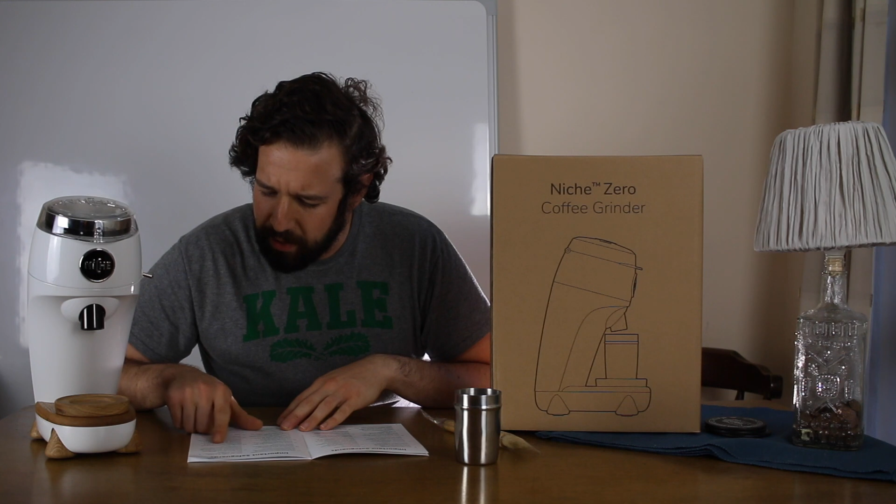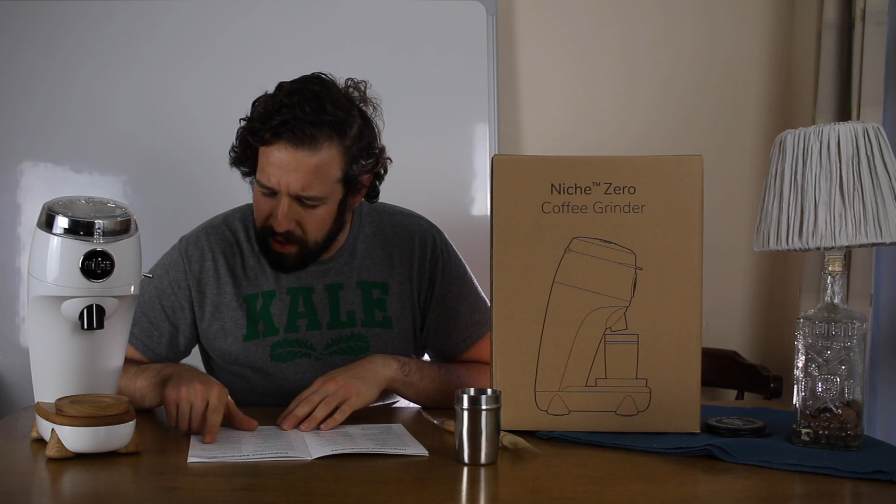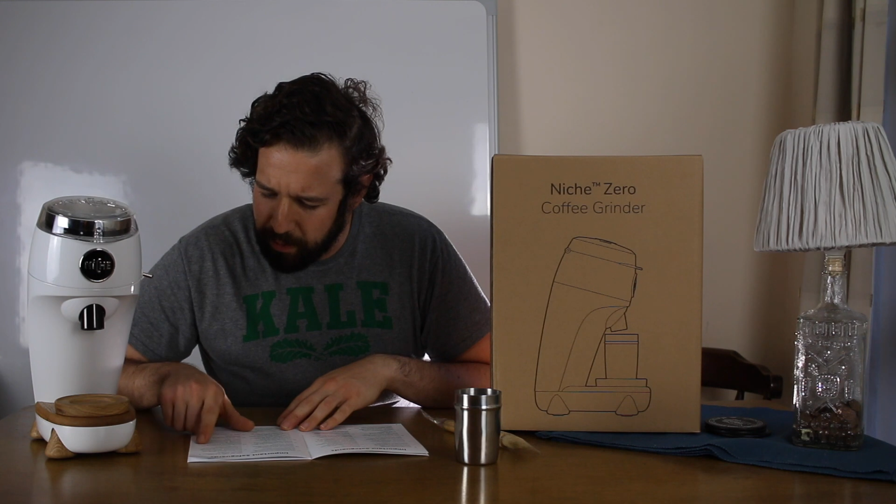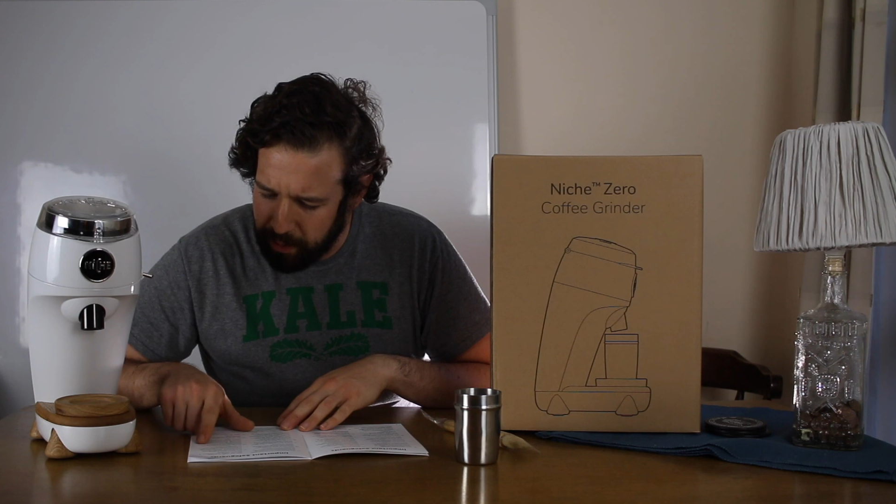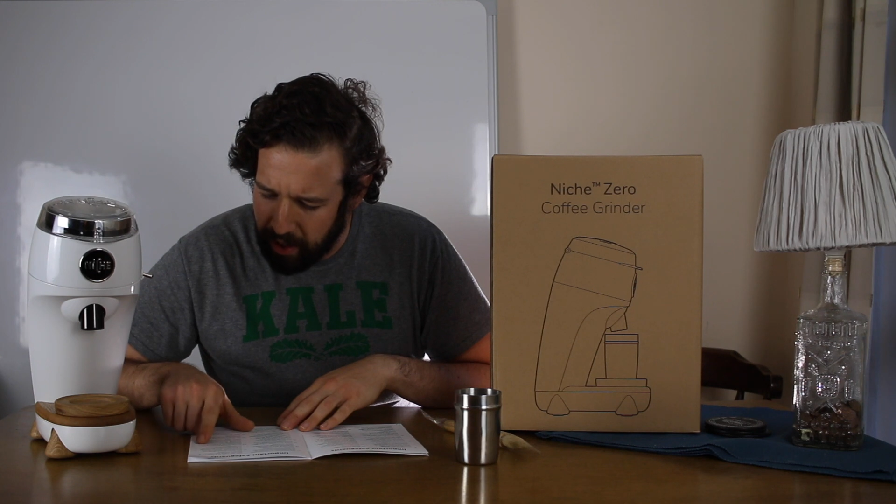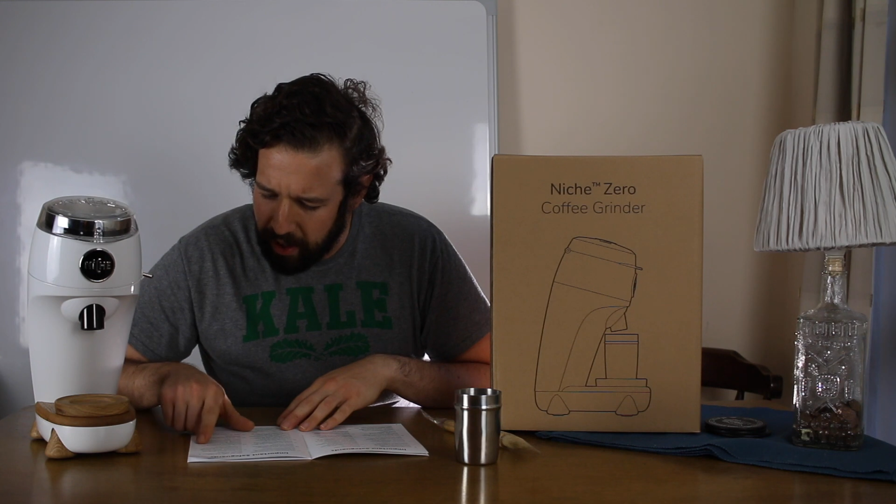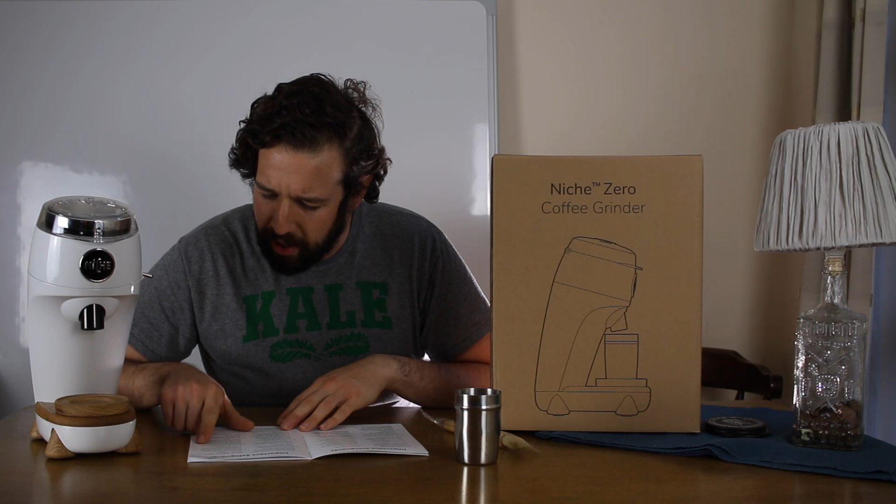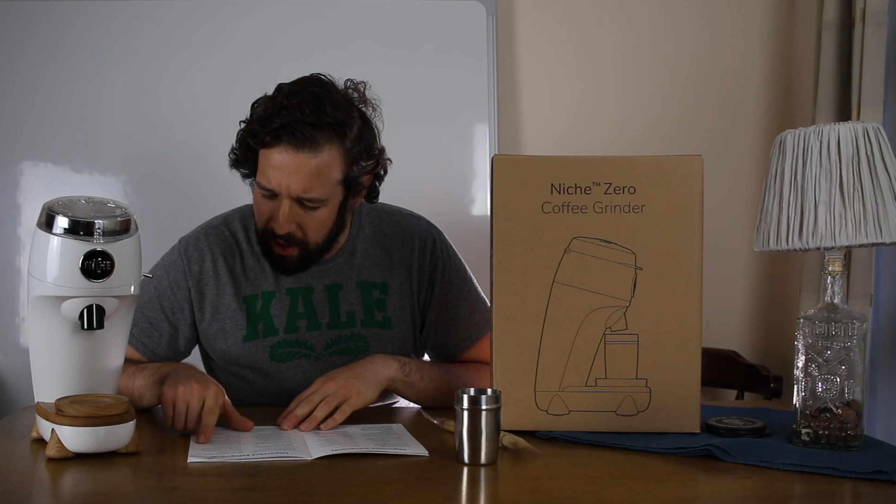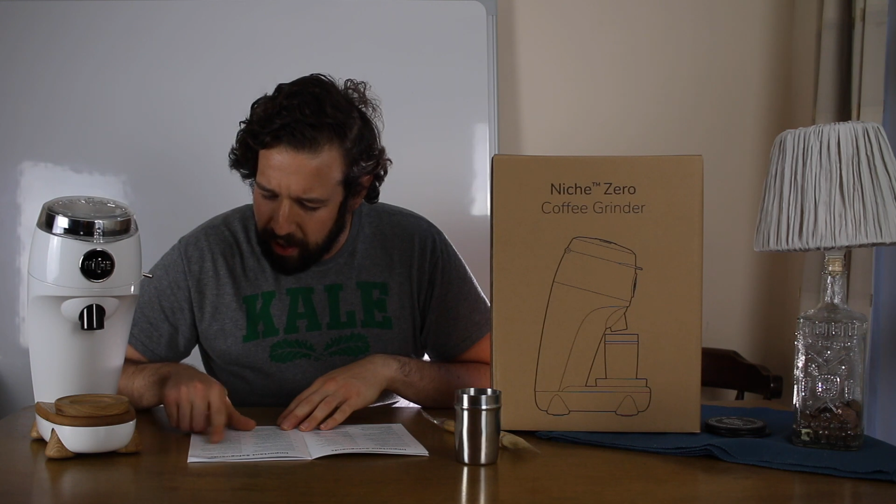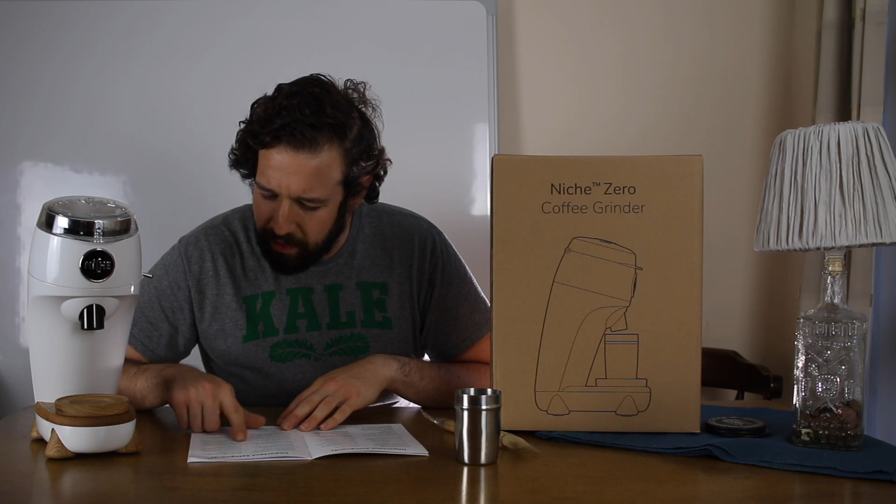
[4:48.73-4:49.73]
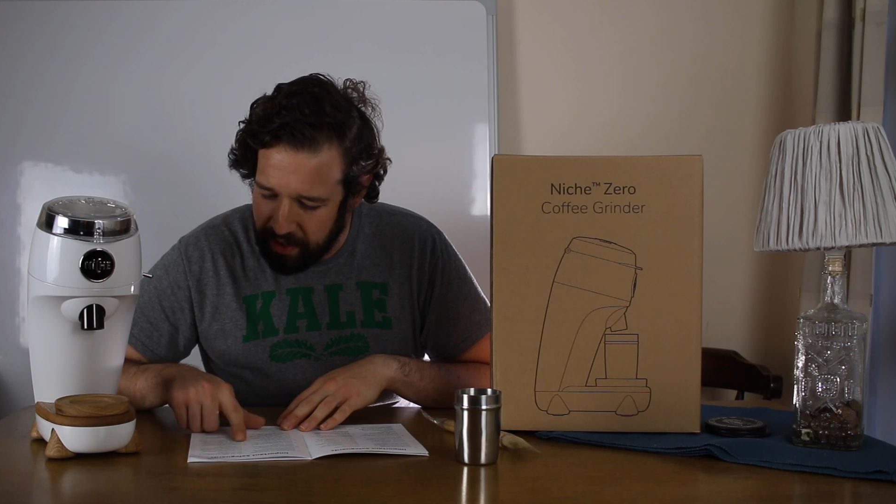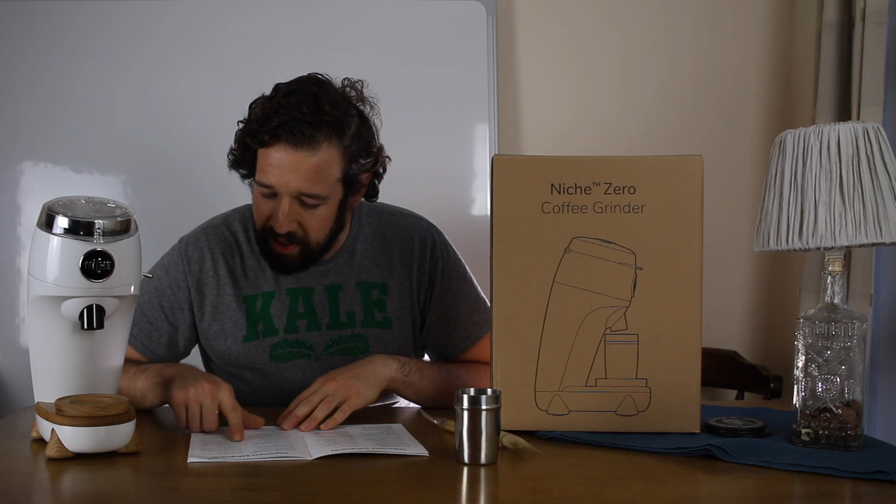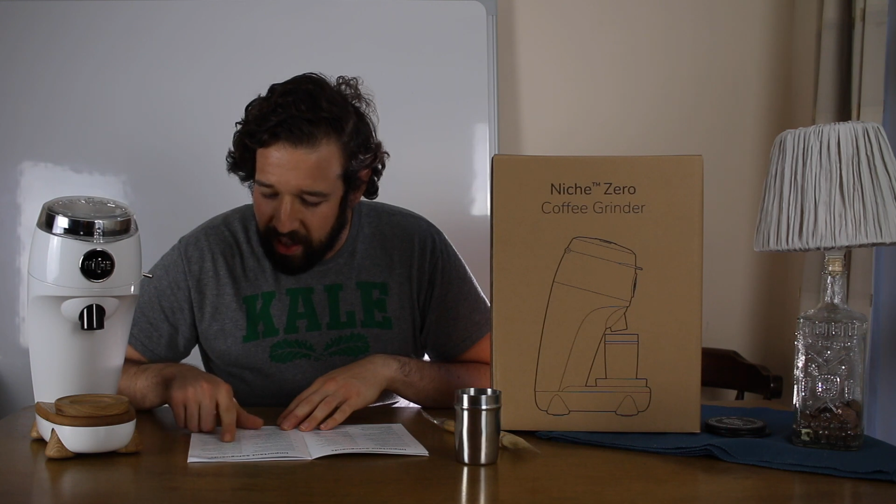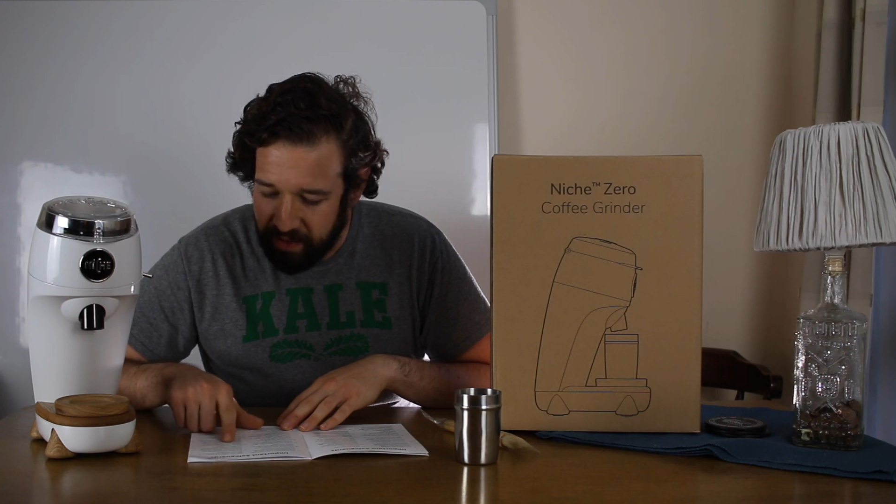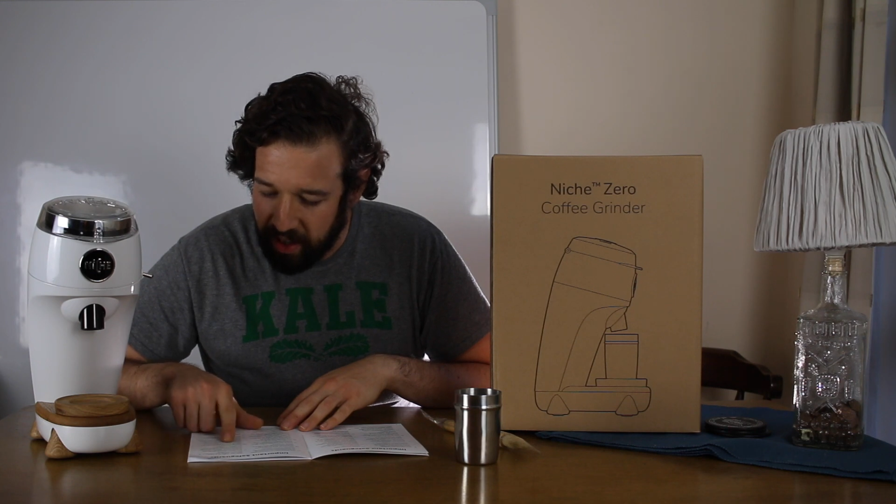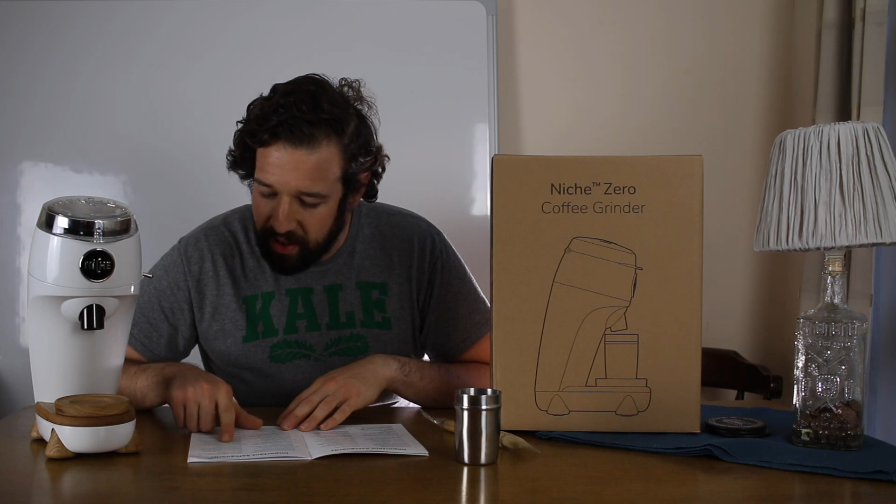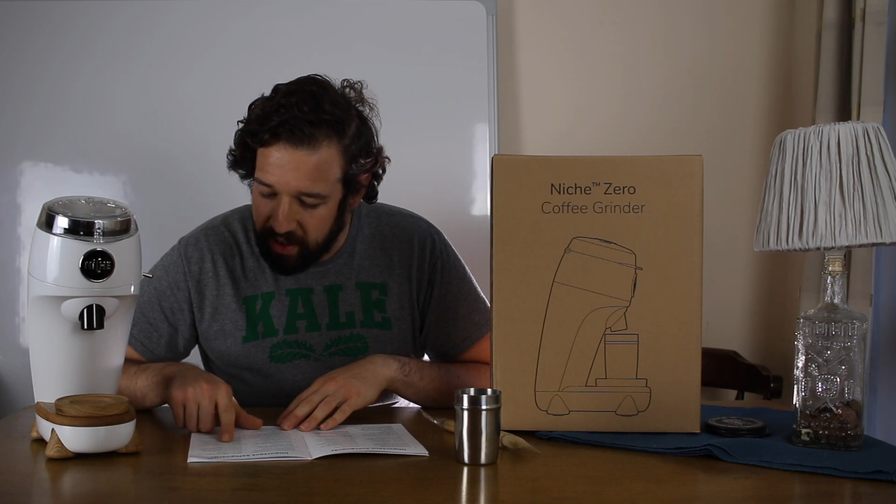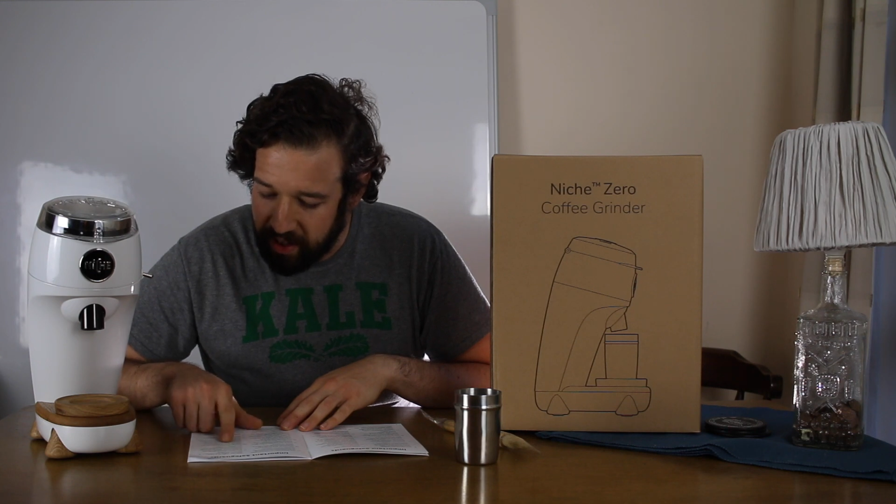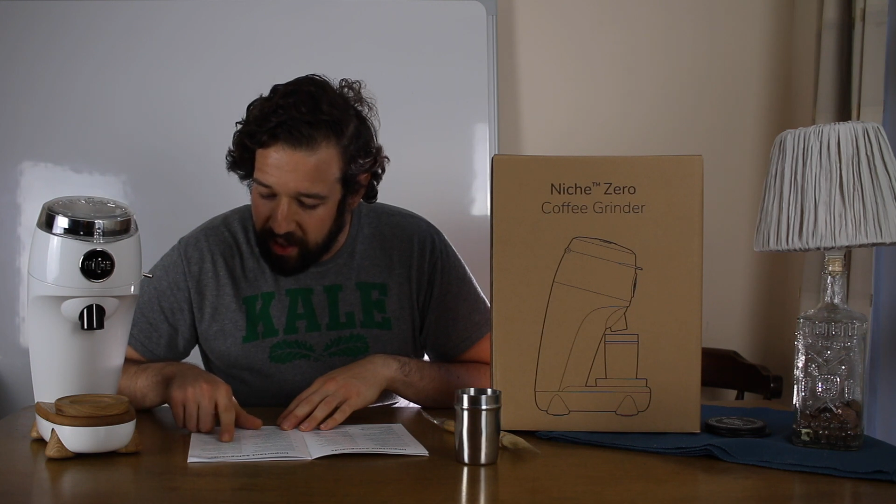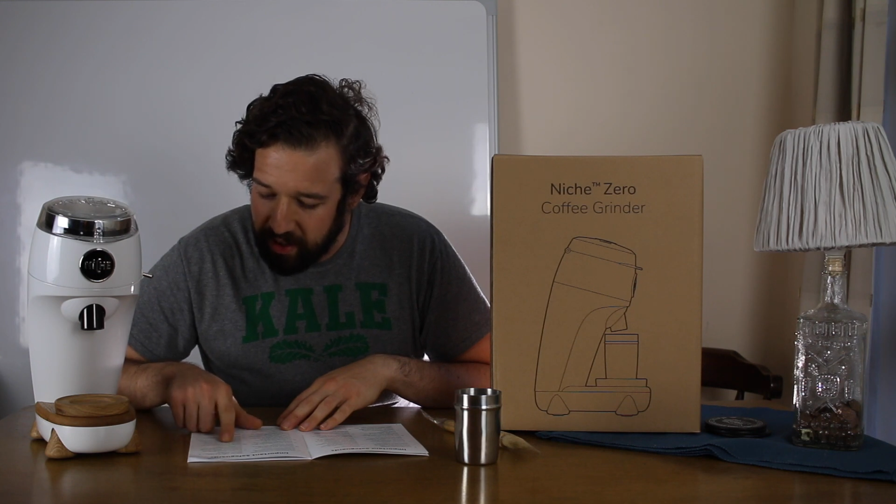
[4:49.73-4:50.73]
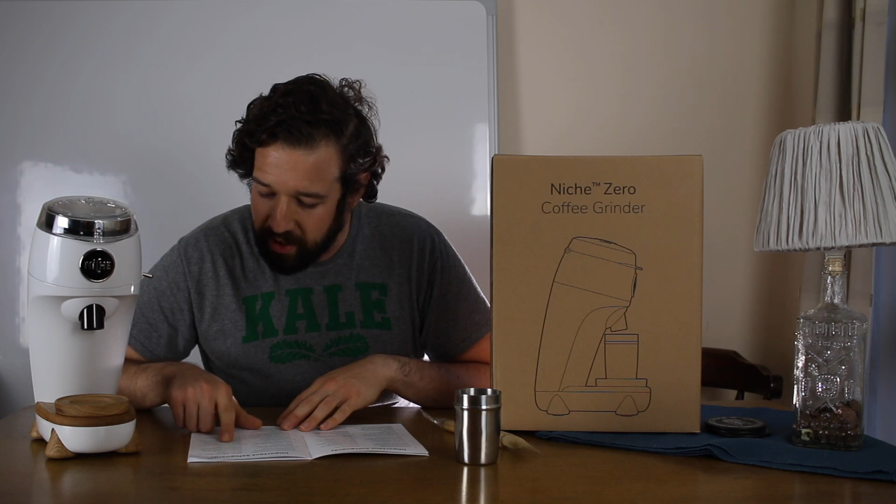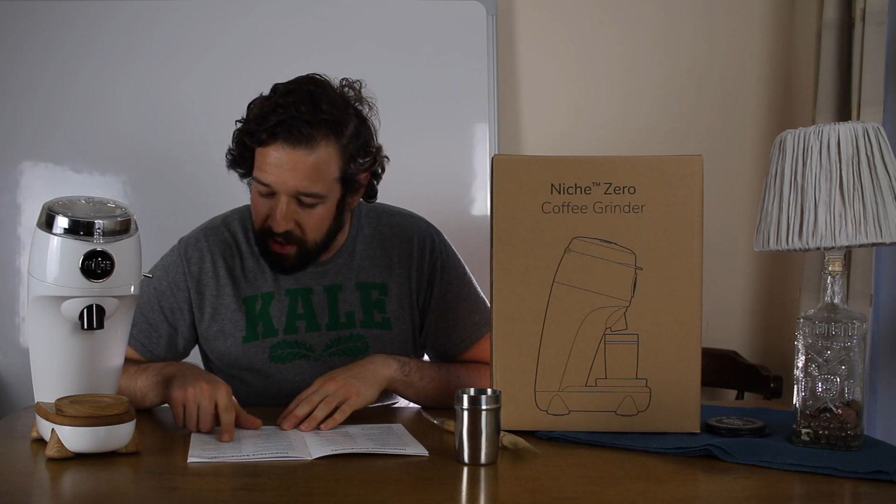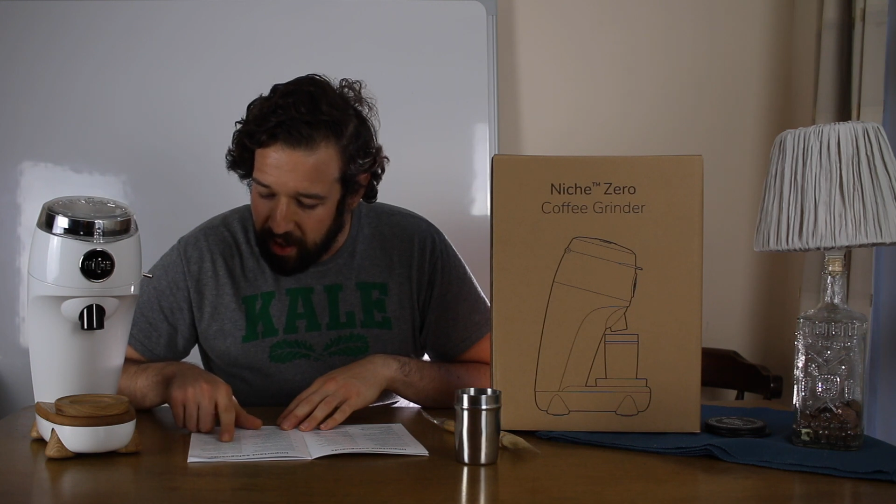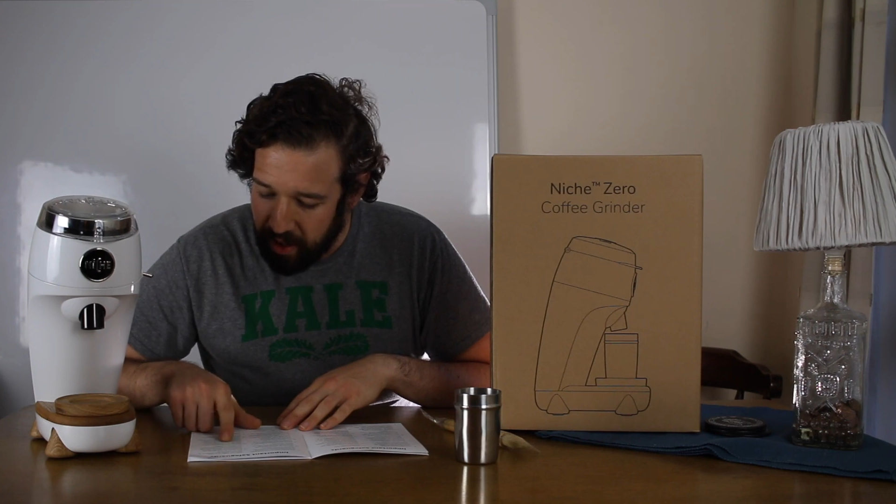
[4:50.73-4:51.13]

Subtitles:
the supply if it's left unattended.